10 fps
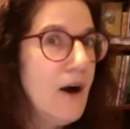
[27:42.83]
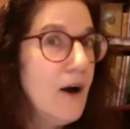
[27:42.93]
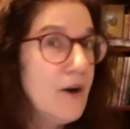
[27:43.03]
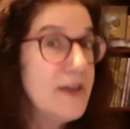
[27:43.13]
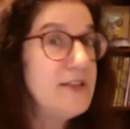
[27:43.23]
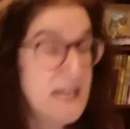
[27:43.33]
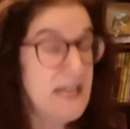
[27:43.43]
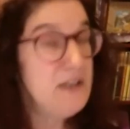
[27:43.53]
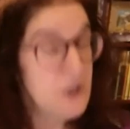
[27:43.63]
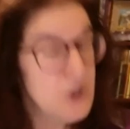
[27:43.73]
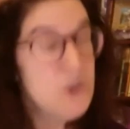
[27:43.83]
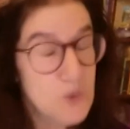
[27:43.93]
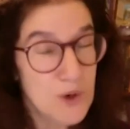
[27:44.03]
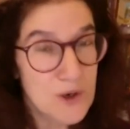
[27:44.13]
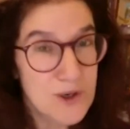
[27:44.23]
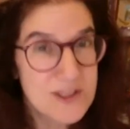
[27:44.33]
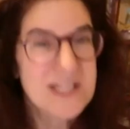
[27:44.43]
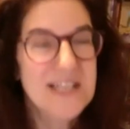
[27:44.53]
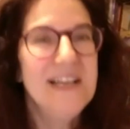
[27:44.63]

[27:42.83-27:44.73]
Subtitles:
are they 10 good words,